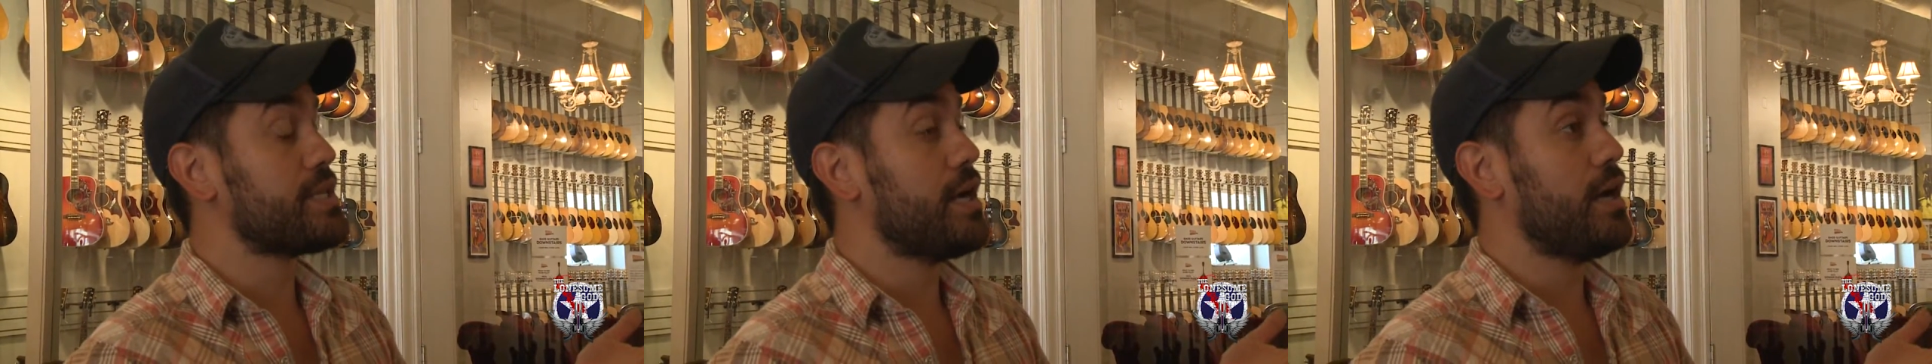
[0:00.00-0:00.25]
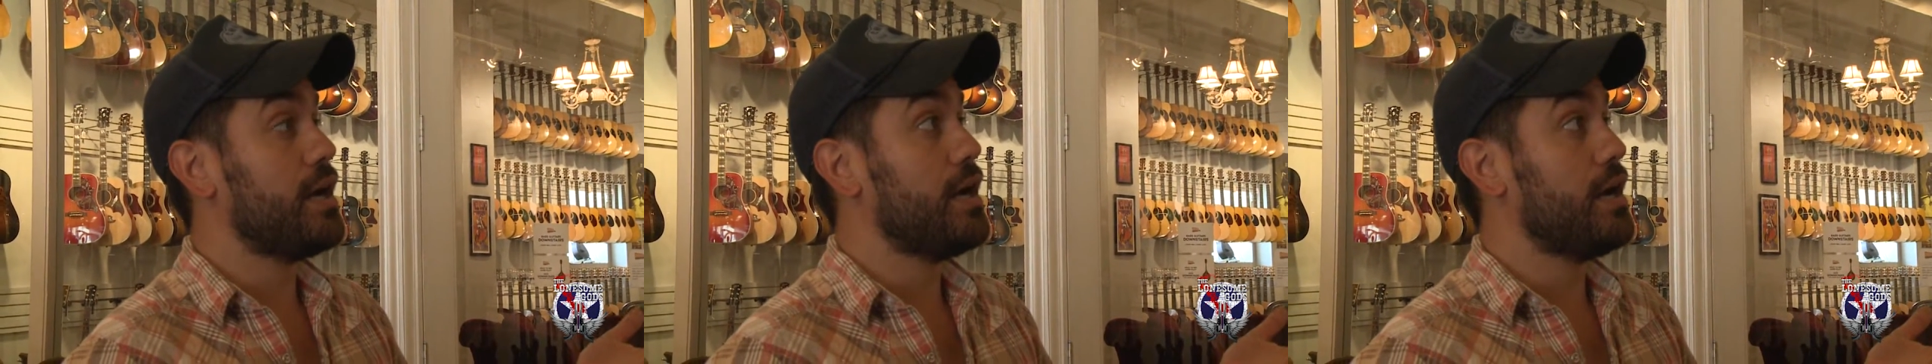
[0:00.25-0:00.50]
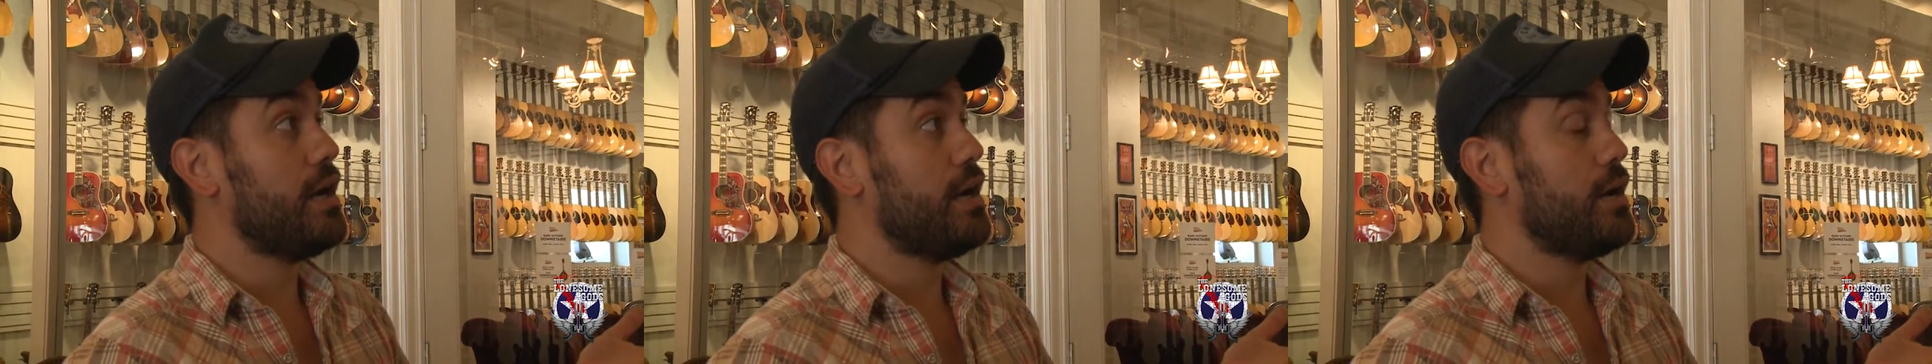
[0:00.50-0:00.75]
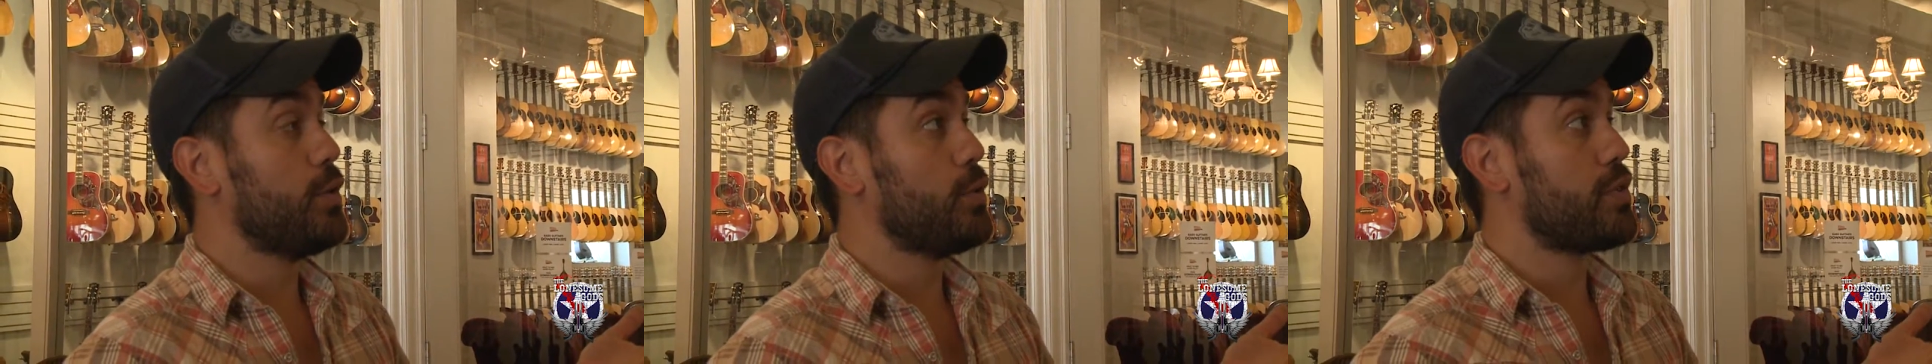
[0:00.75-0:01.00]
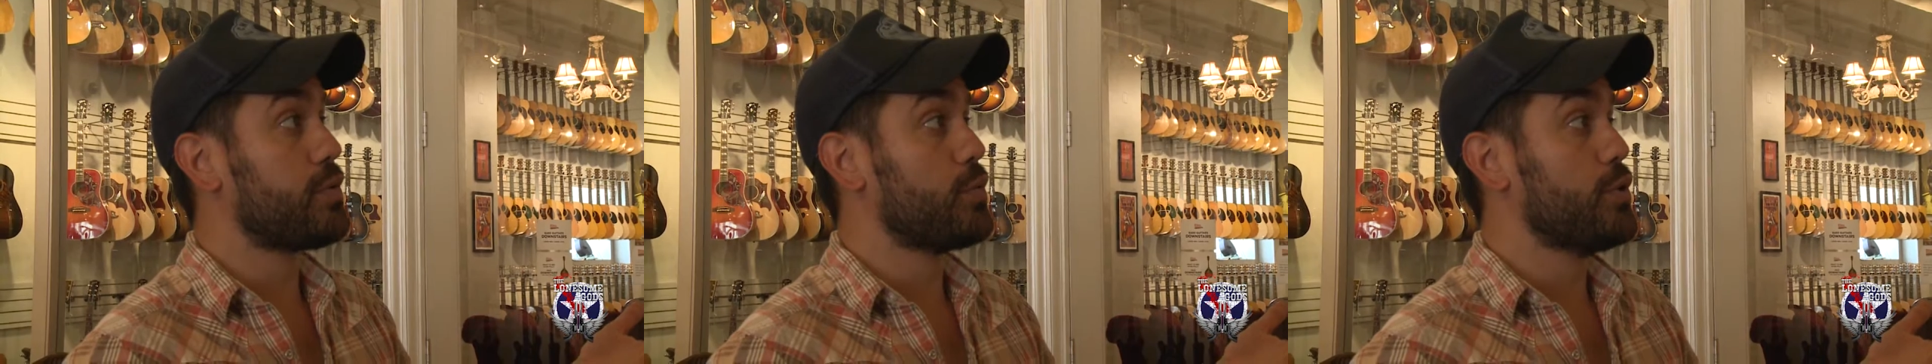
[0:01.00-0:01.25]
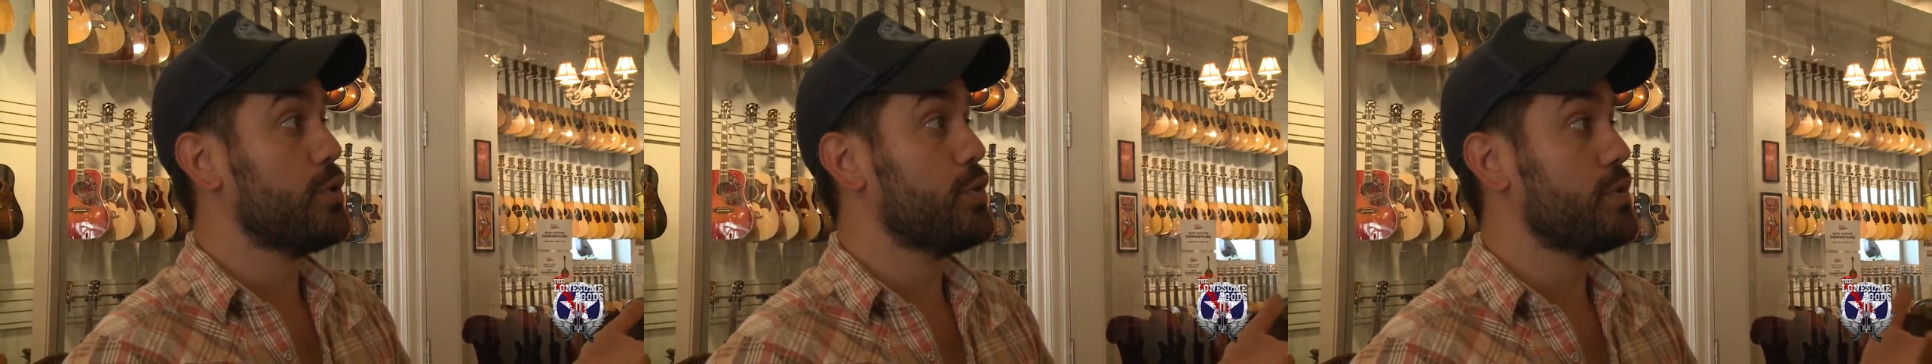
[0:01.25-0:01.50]

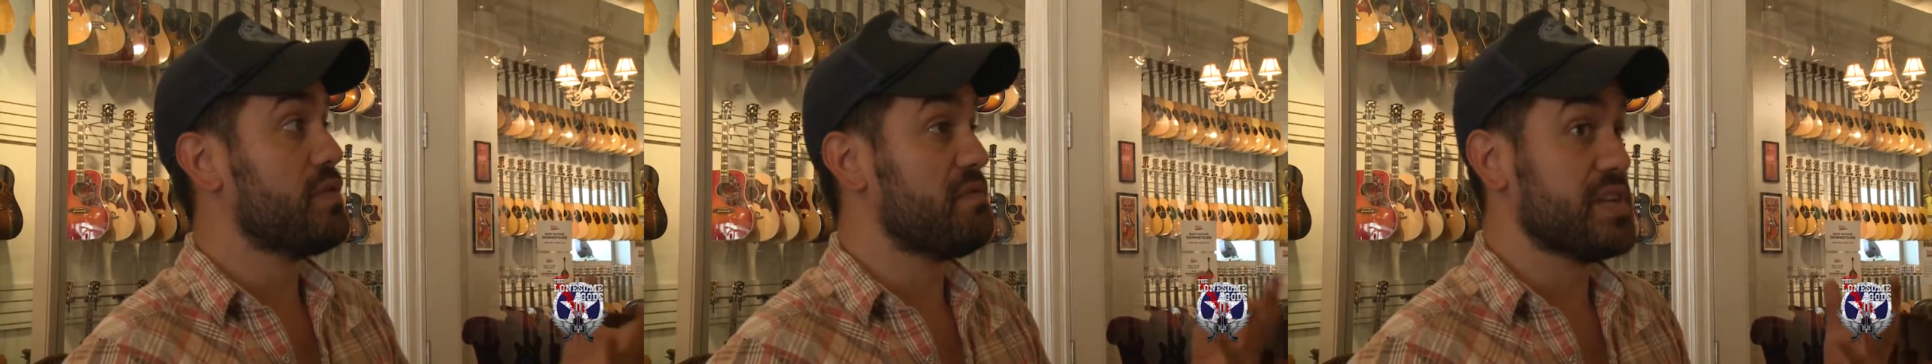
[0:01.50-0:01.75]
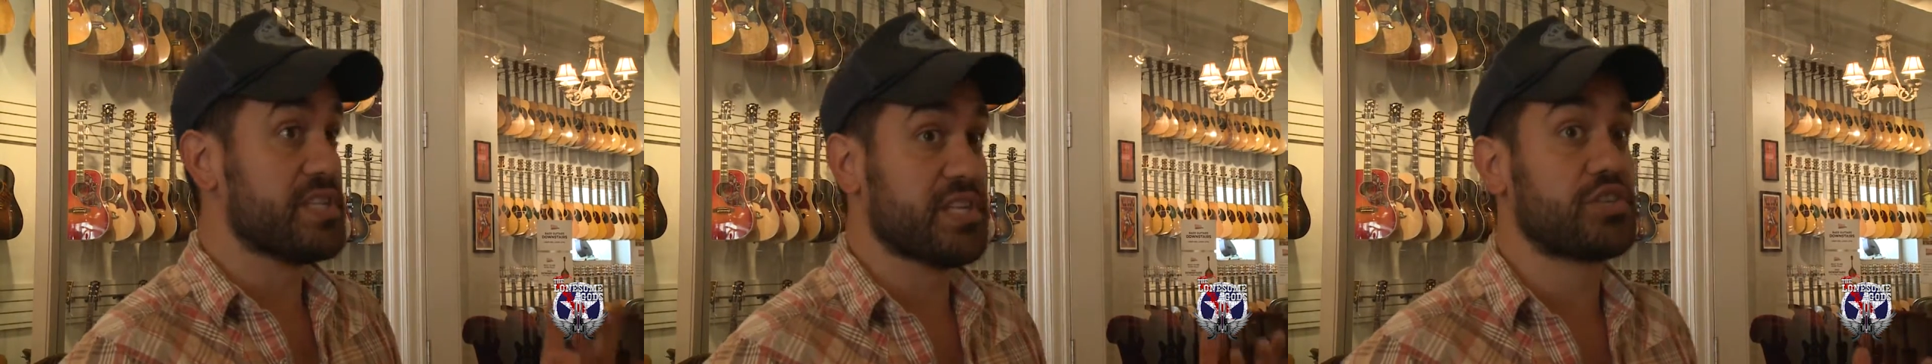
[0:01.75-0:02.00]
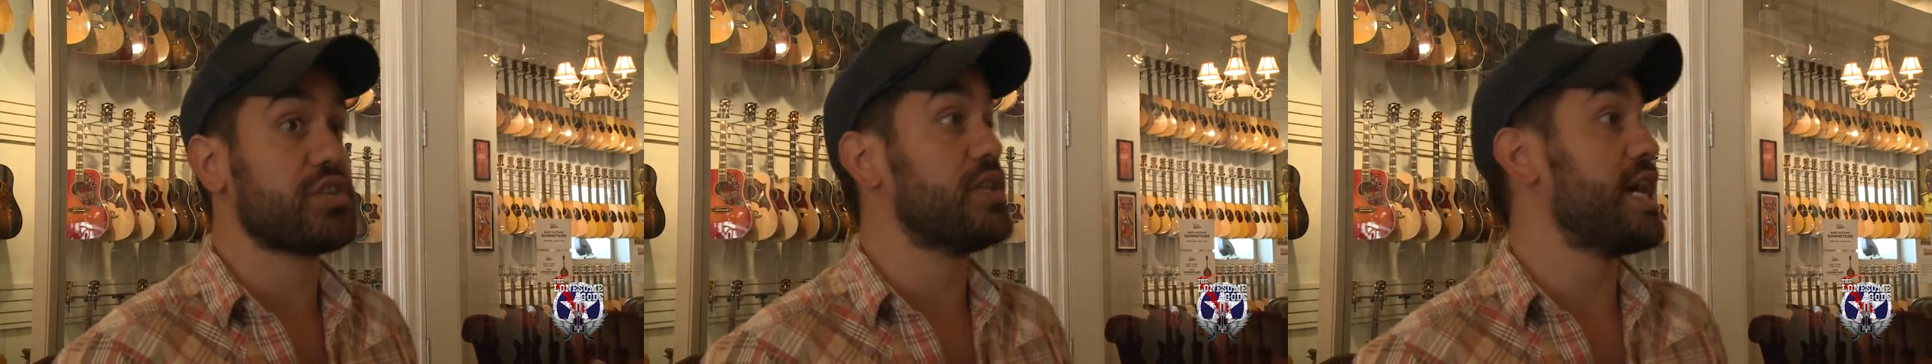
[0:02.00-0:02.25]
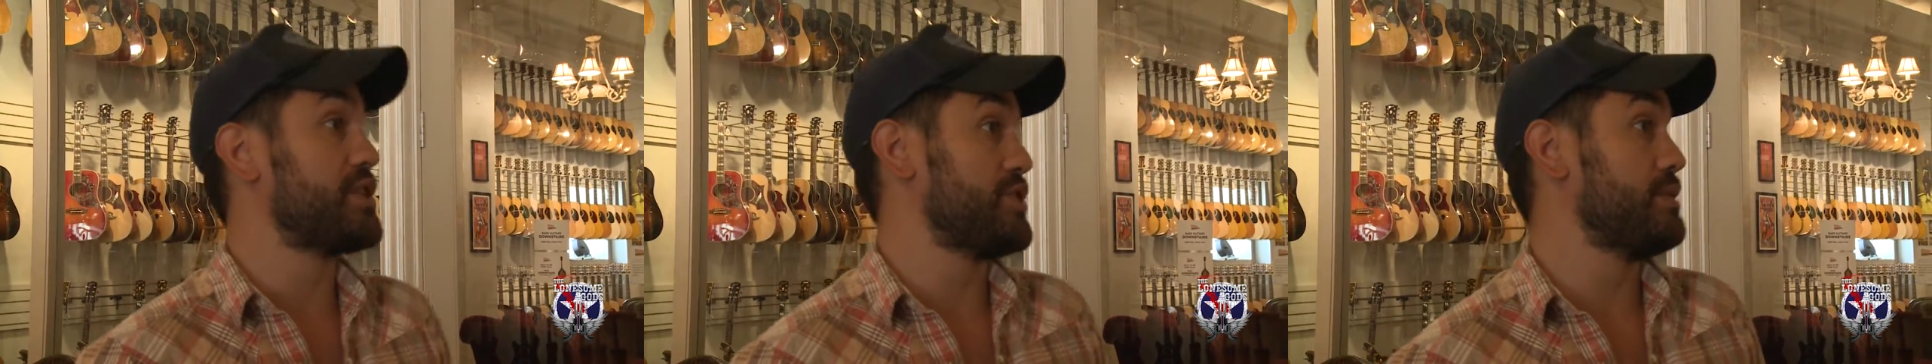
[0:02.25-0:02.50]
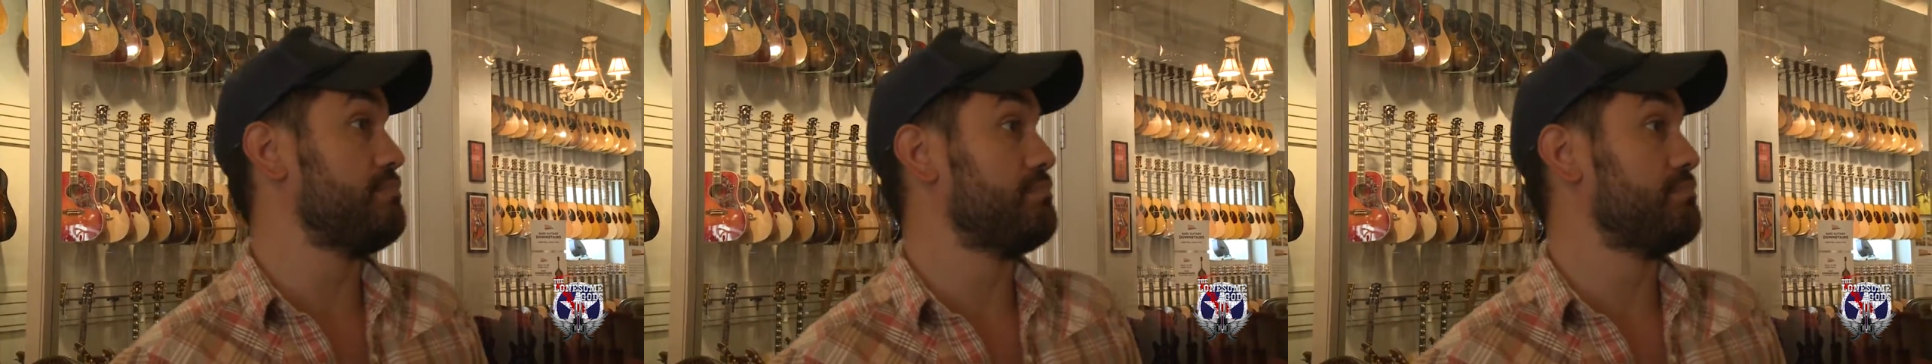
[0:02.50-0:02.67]
through the vintage selection.